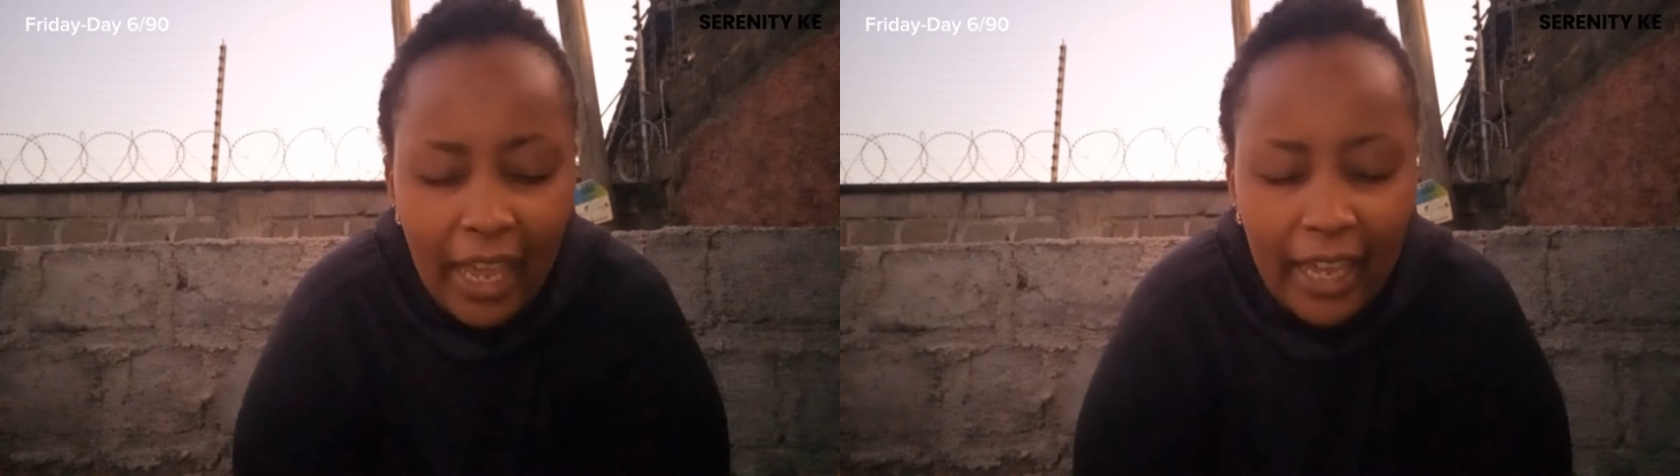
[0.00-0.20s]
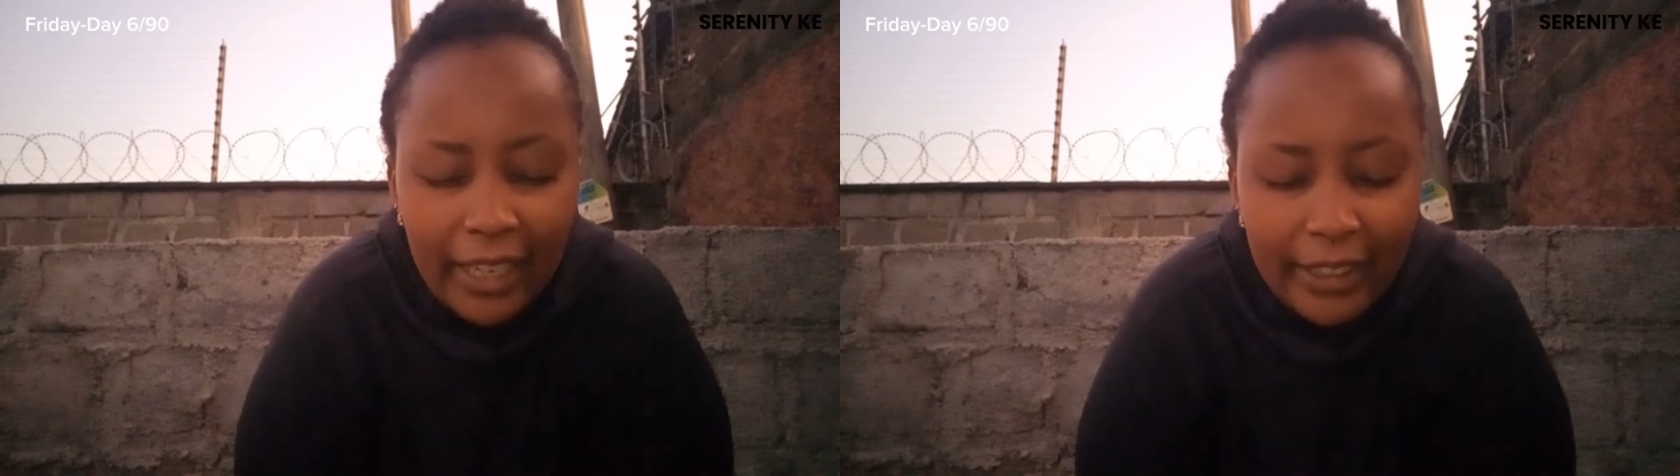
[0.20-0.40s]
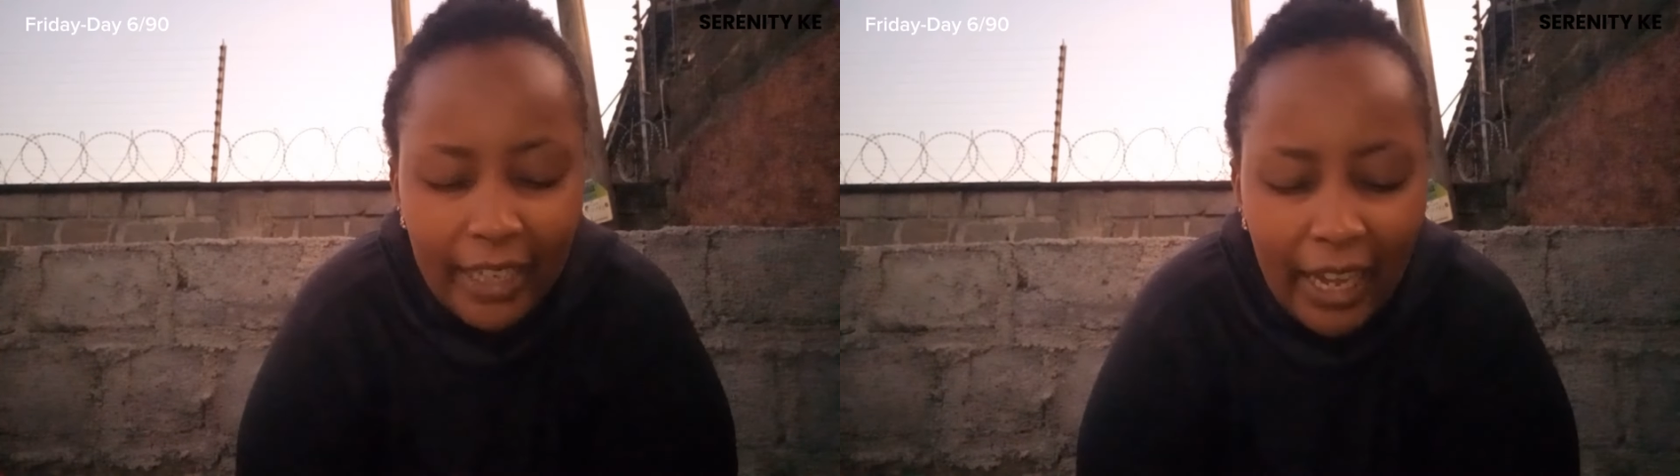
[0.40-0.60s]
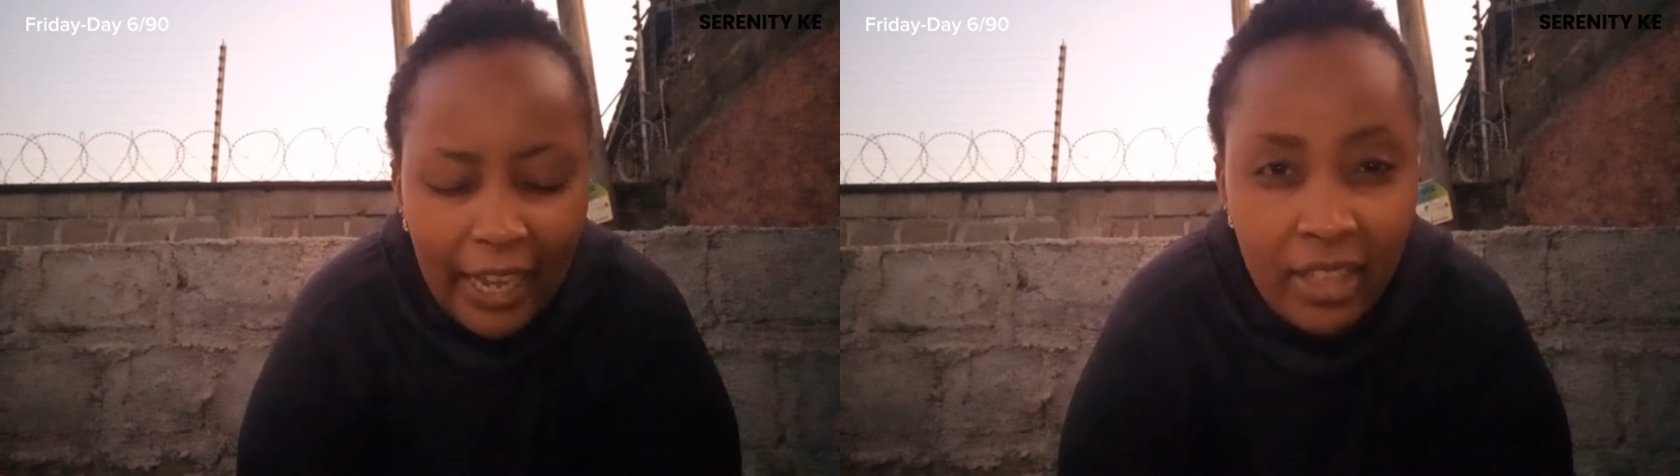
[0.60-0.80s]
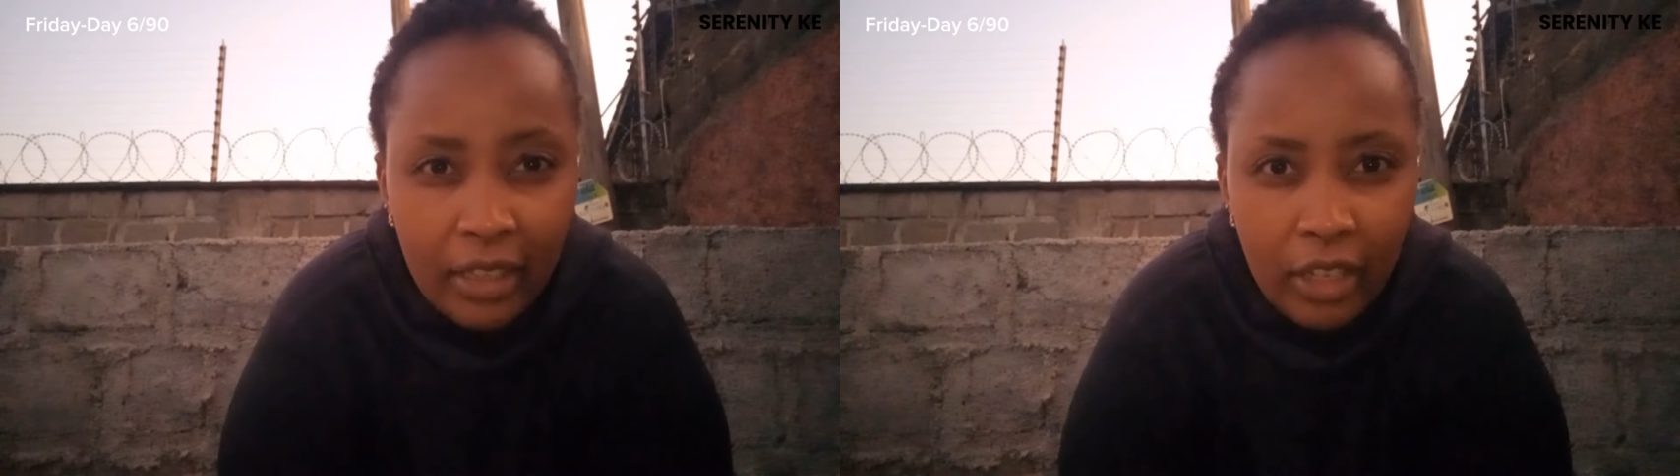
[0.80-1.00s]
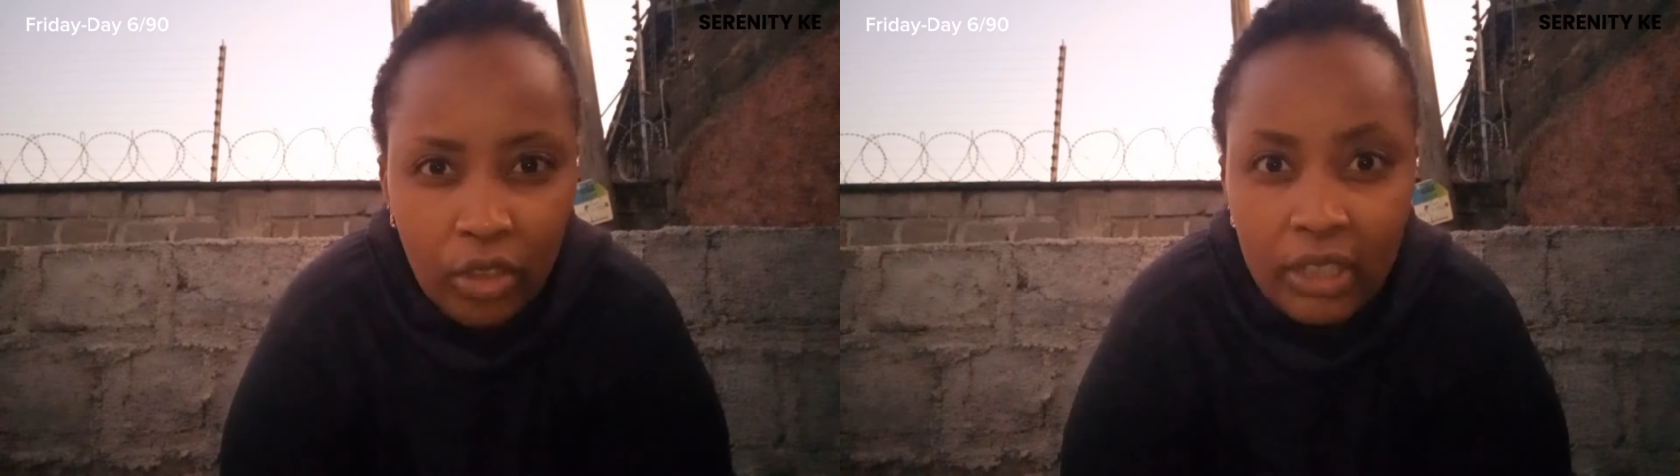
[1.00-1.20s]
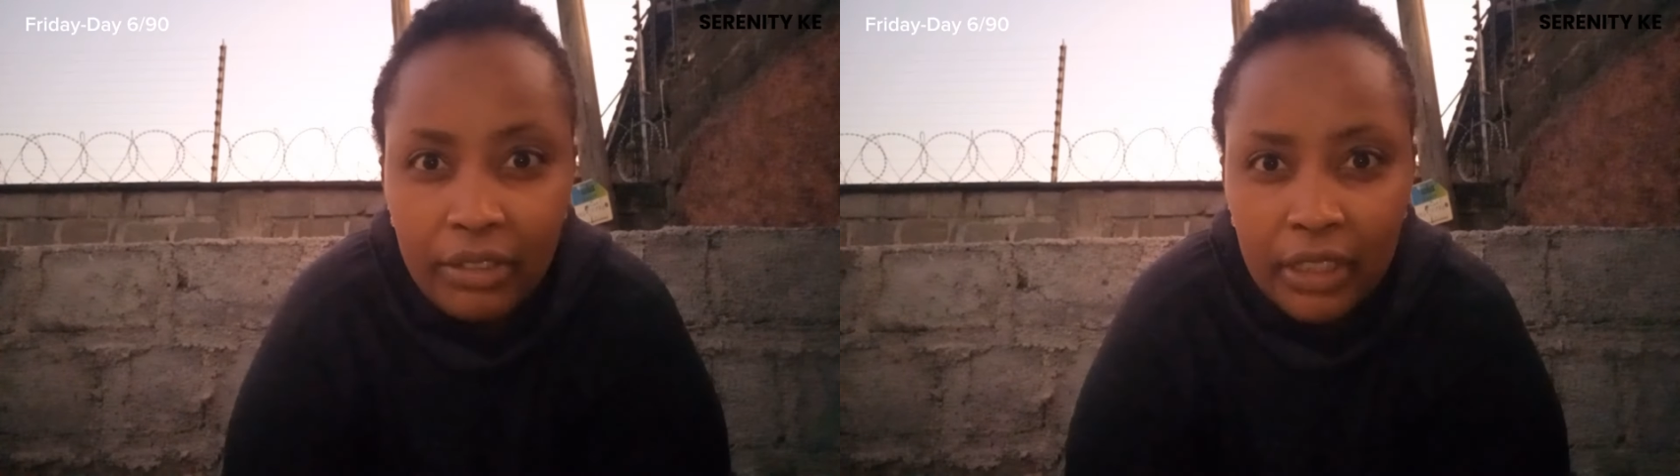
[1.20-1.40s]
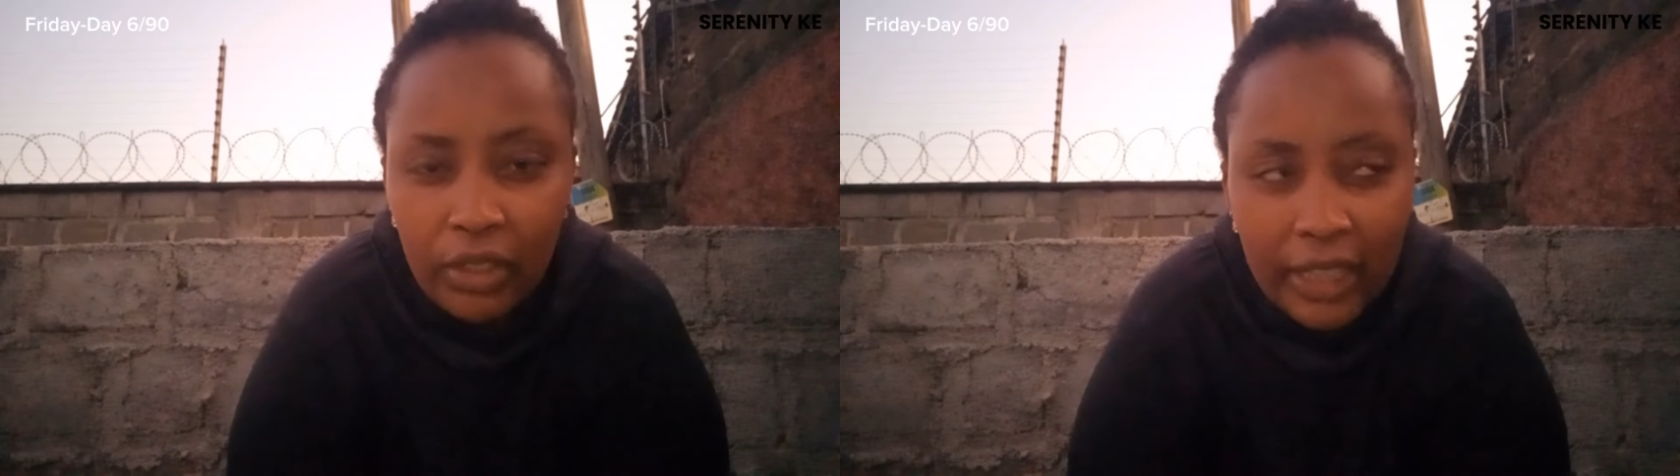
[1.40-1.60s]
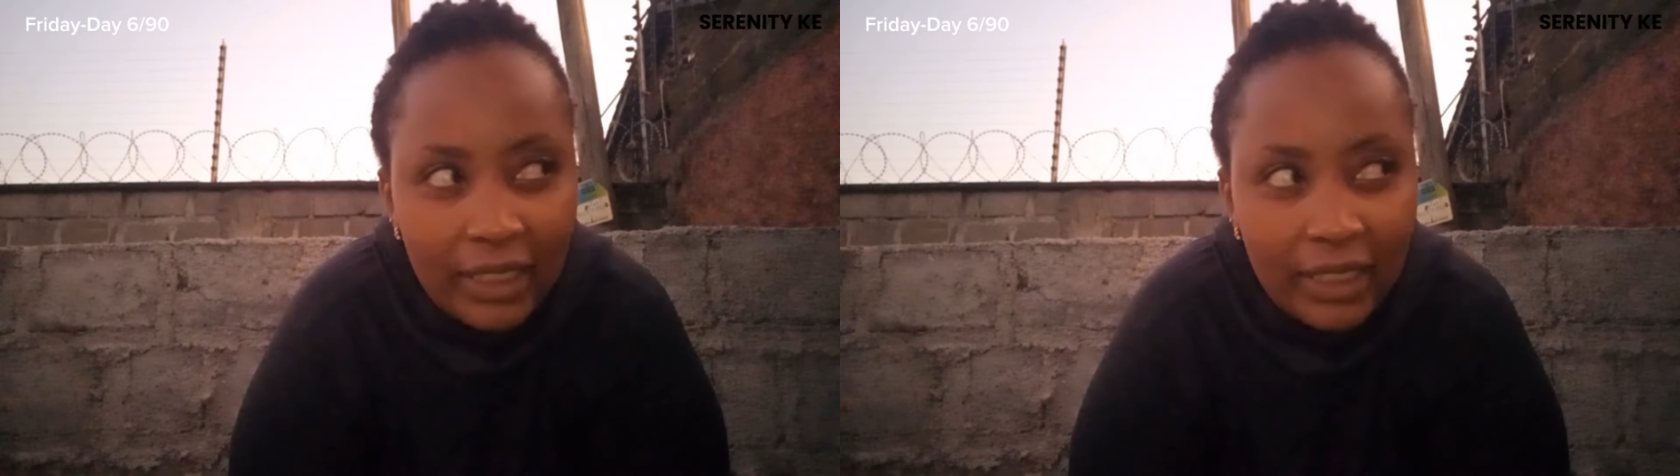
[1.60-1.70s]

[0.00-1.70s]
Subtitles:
And I think the only reason